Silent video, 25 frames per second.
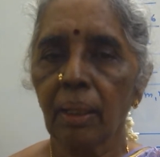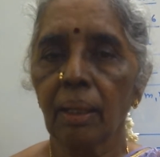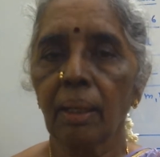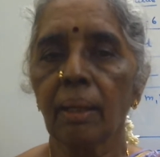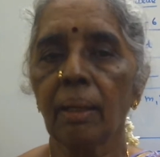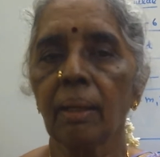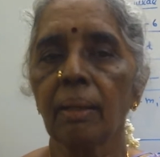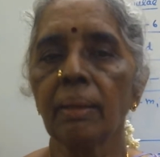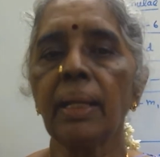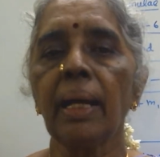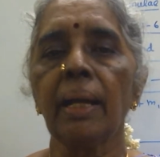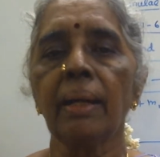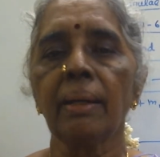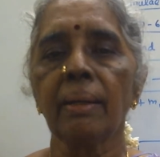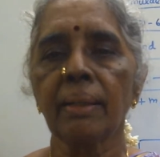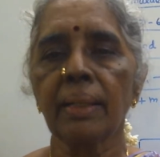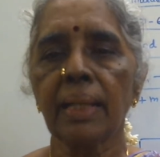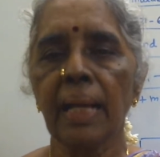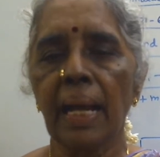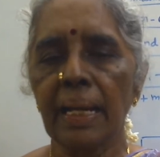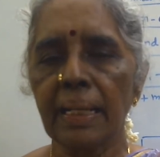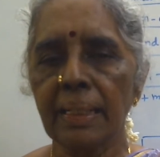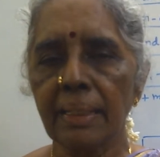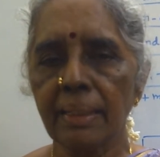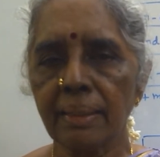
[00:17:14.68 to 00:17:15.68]
the
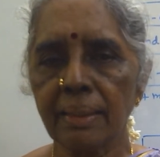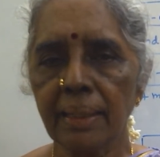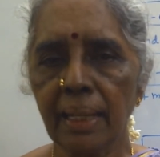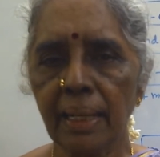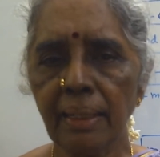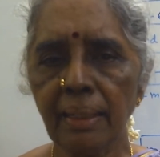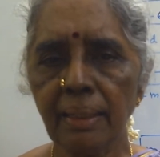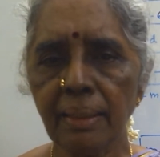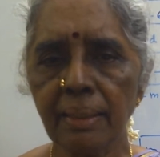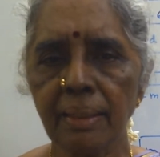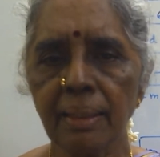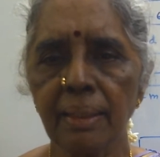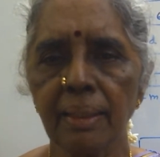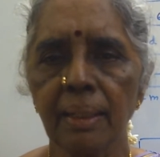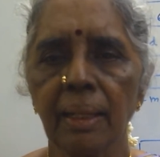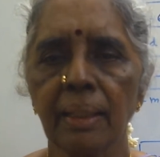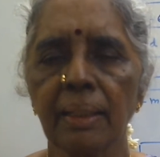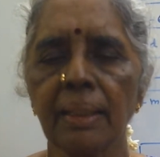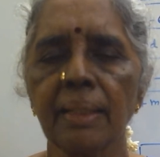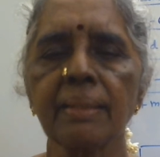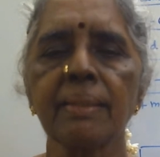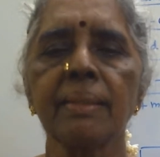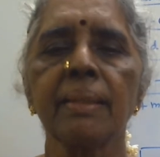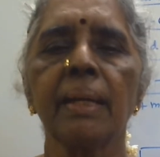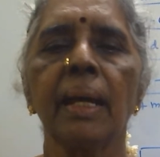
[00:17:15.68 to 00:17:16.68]
tangent
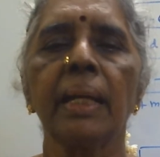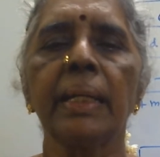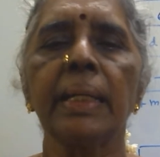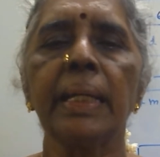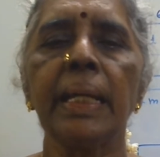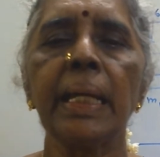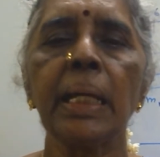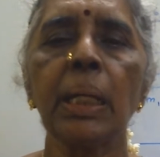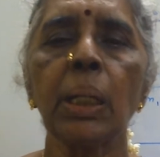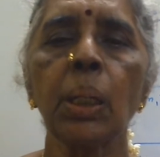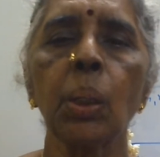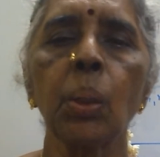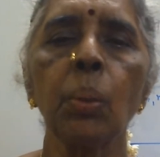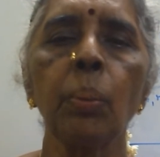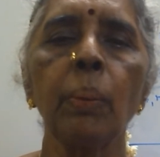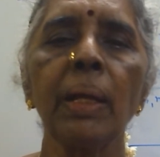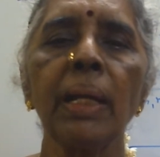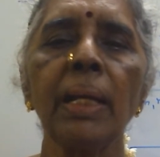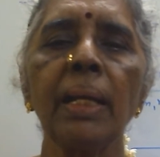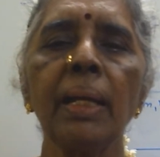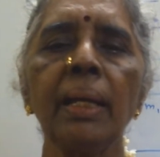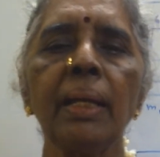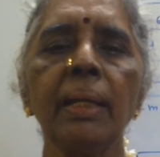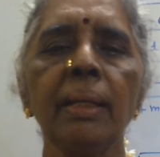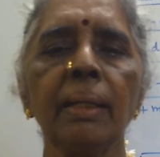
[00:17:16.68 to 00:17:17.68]
is
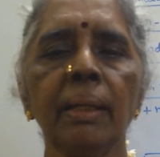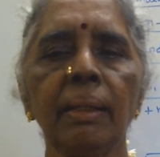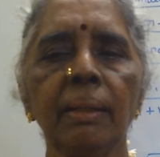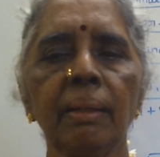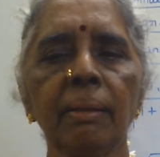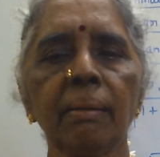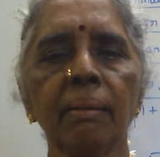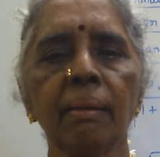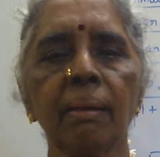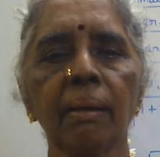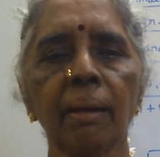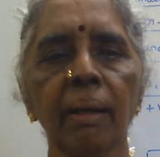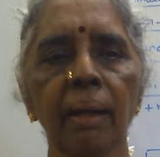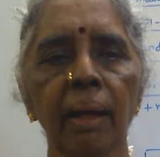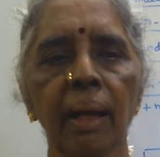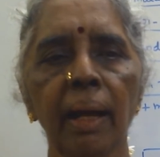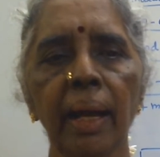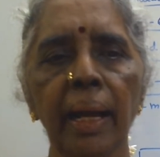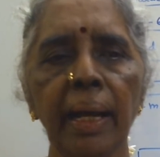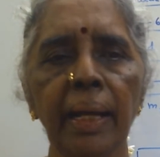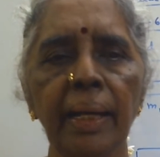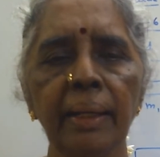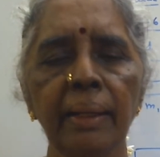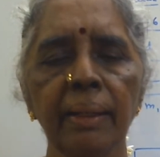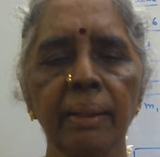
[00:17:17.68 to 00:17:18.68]
equally
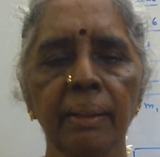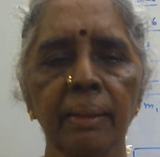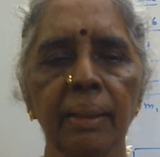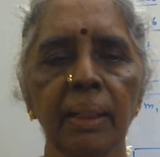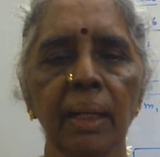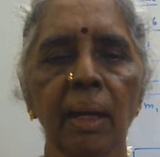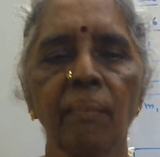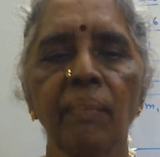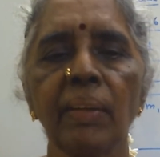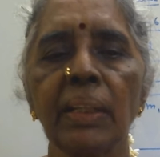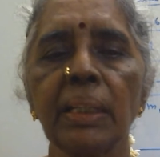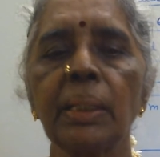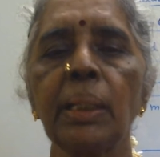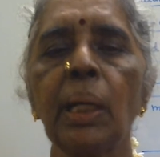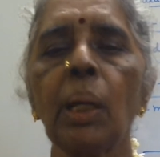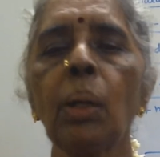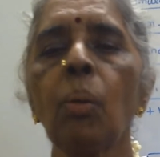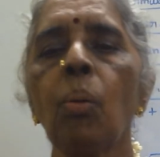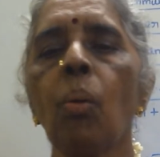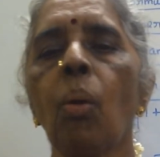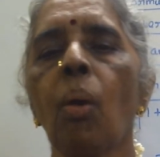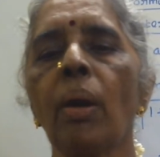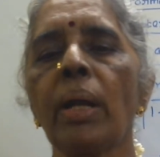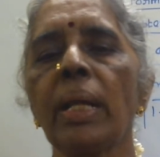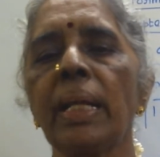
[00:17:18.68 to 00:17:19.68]
inclined with the
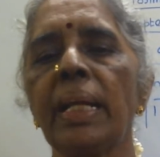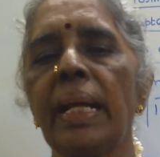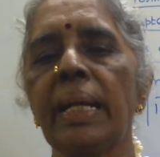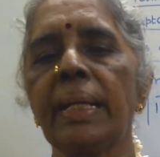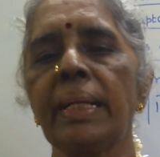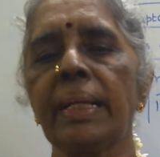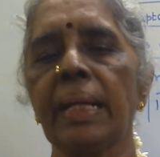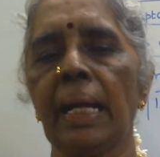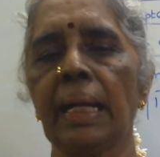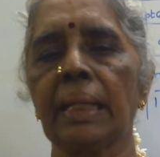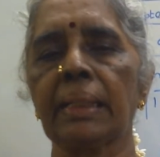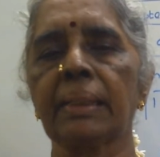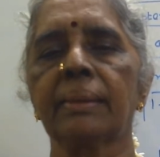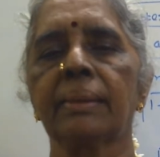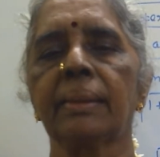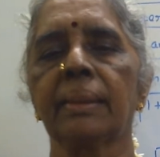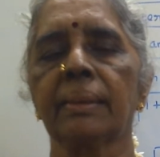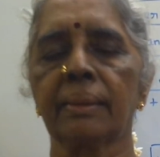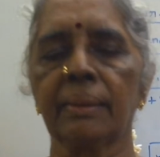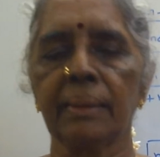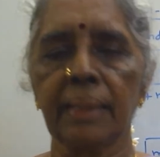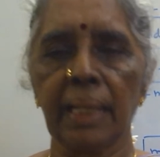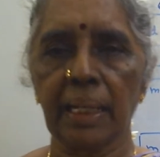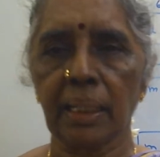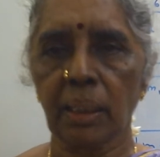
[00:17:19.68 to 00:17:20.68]
coordinate axis.
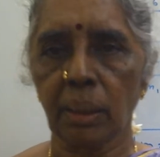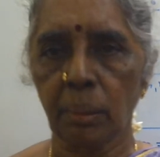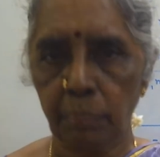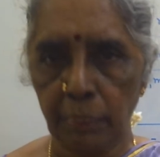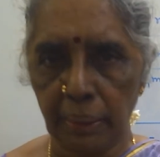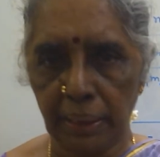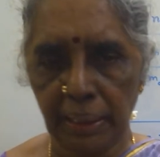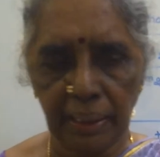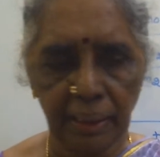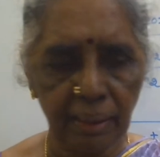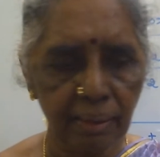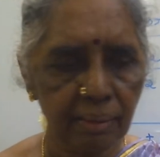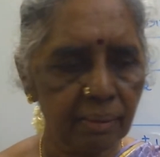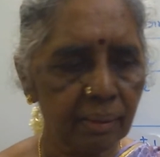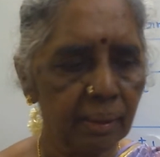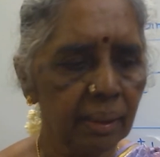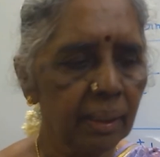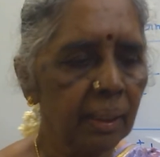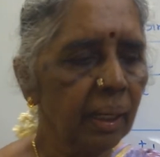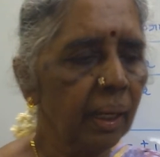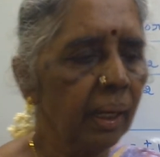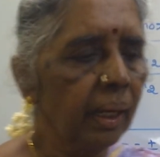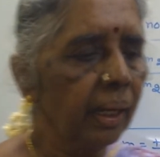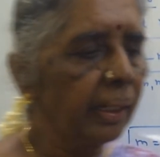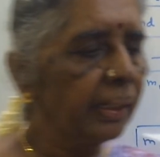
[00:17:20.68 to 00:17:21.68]
That means
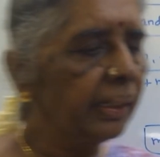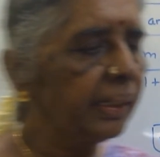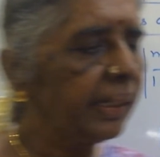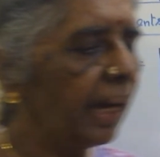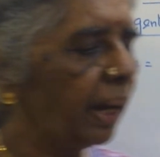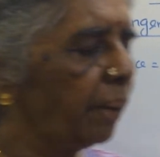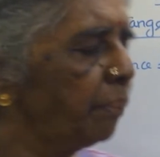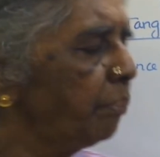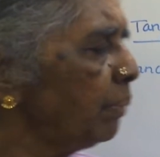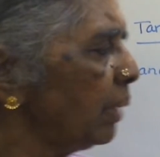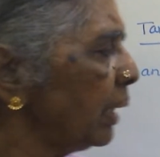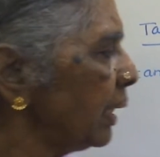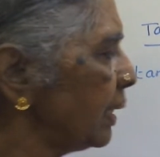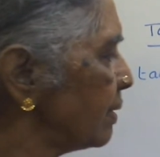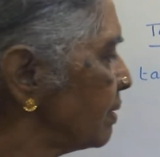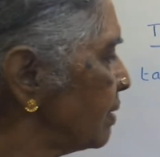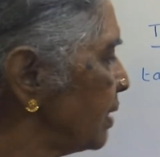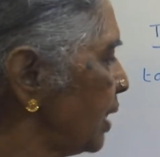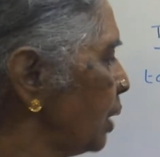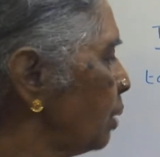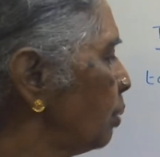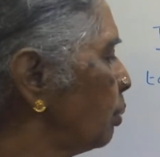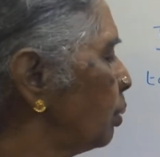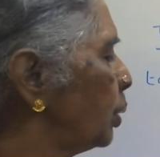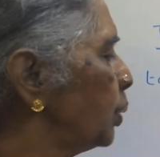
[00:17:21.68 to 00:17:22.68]
m is
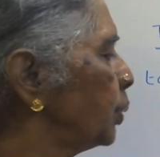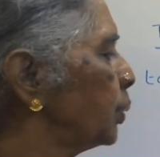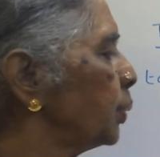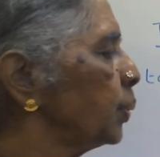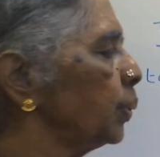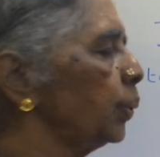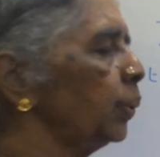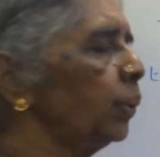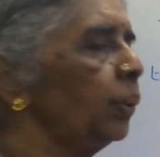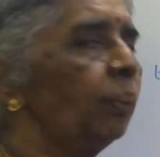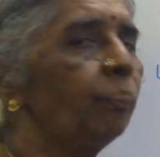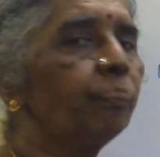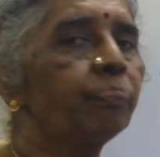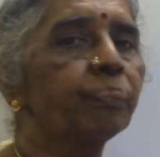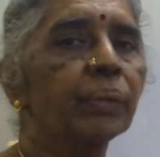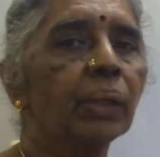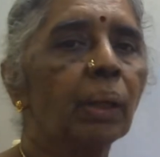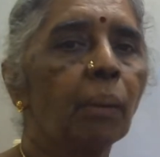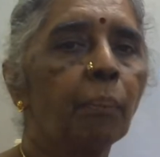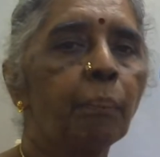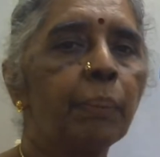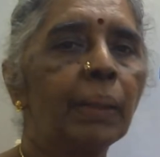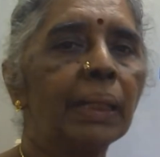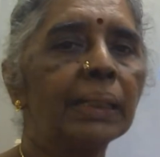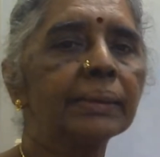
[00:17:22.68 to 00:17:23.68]
equal to
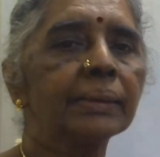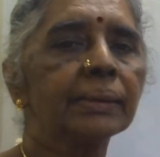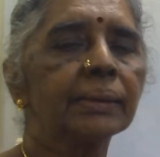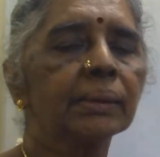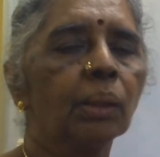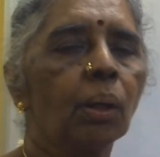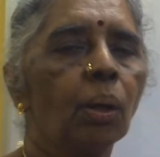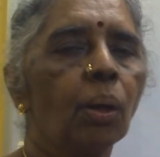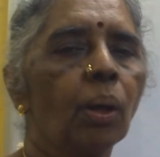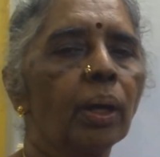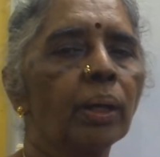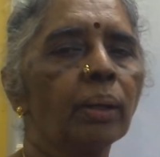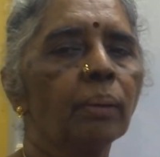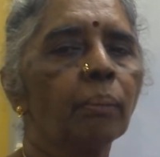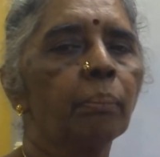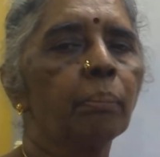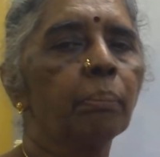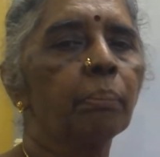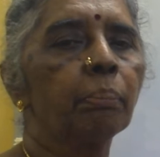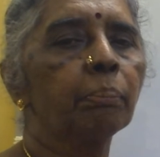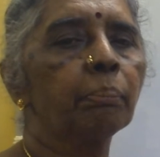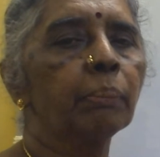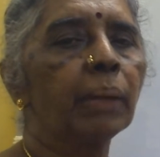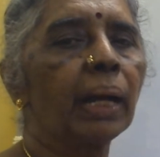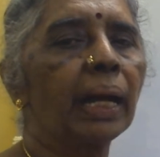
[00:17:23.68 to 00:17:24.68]
plus or
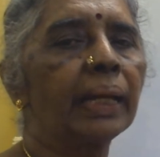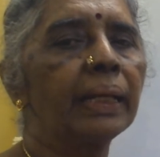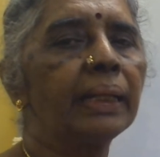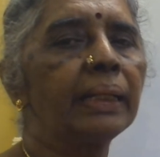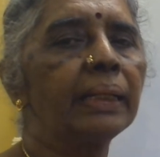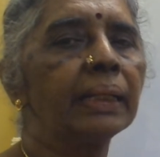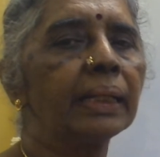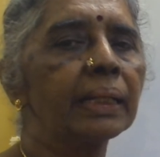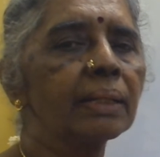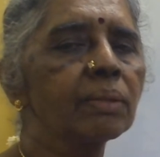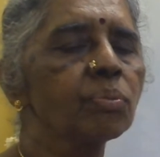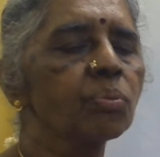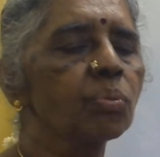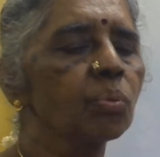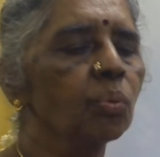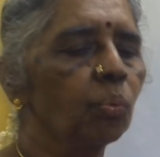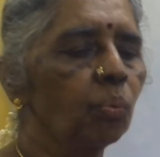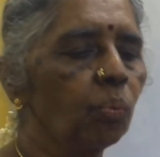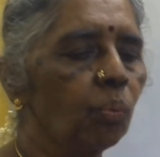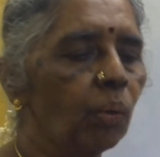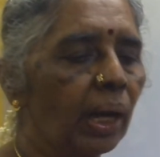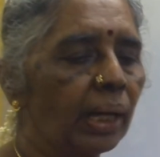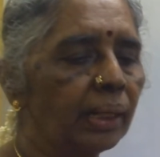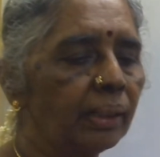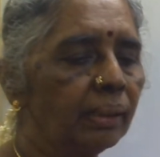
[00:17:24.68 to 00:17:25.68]
minus
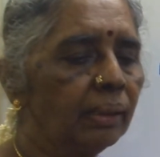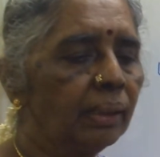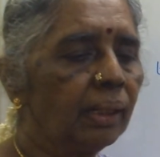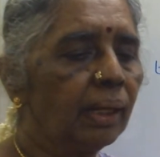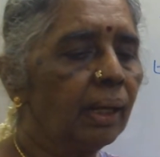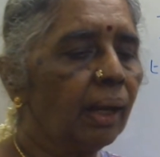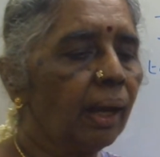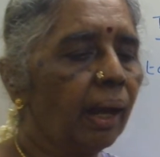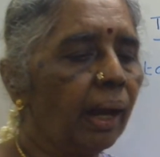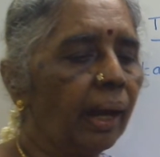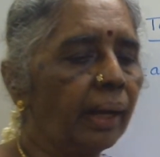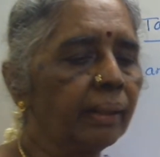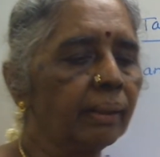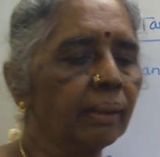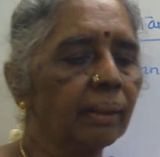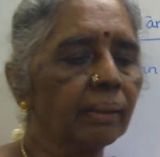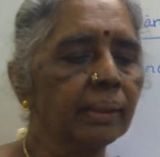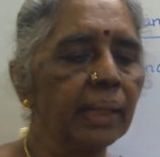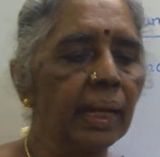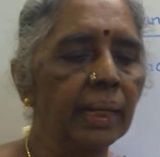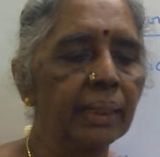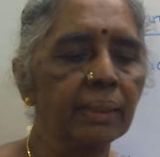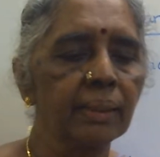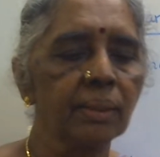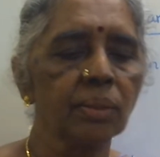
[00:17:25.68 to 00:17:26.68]
1, and
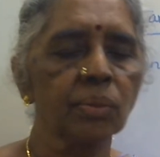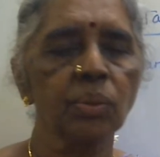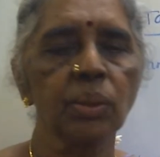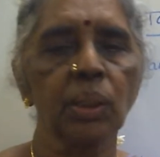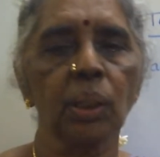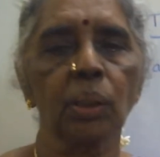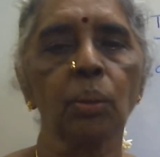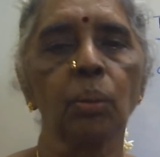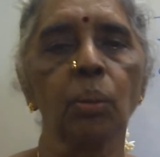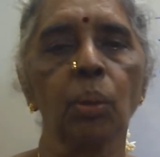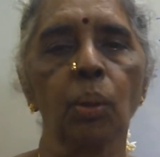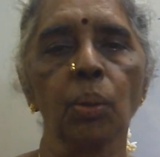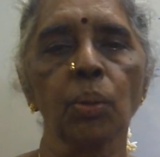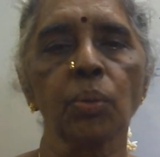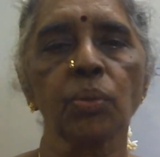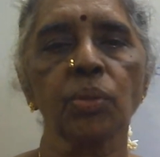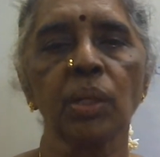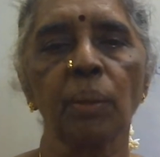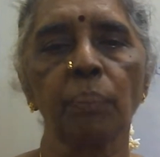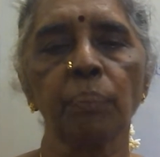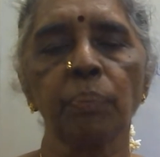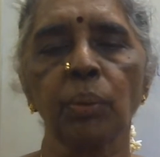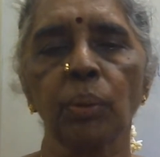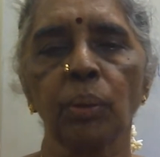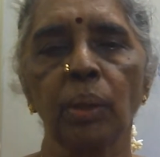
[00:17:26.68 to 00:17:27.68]
that is the
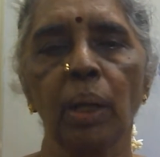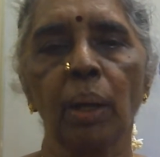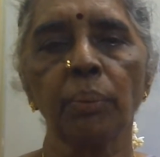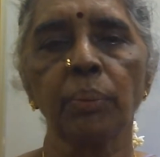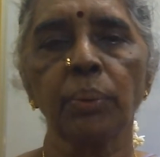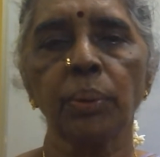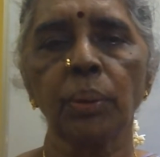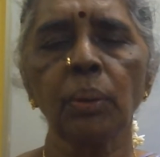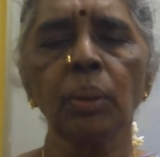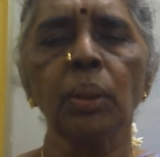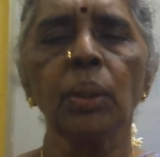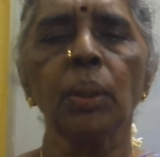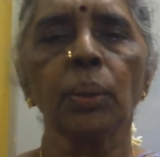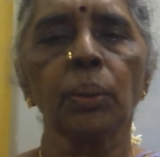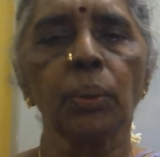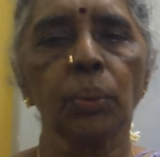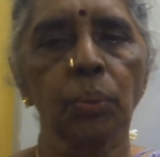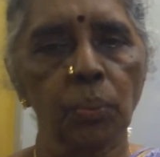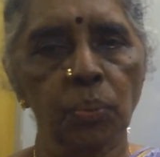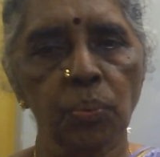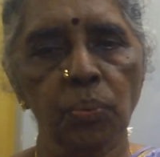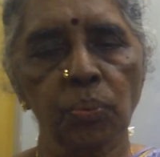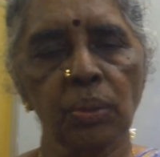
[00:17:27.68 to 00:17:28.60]
concept you have to use.